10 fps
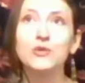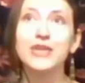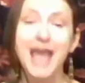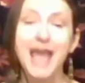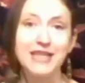
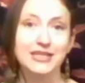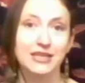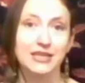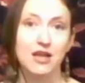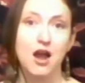get
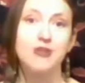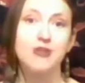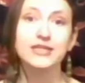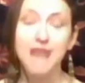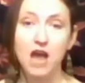
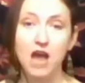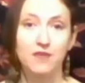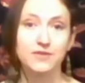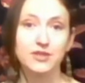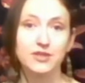
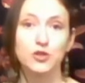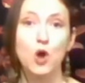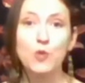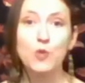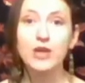ourselves to
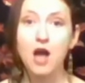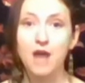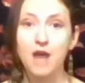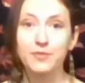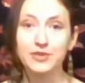open
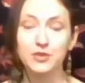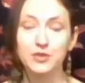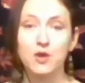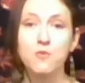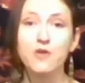up to
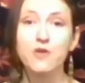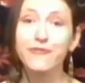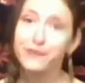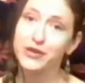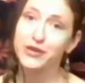a more
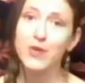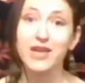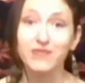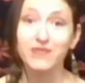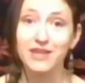free way
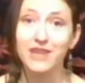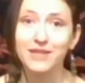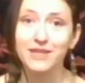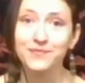of living.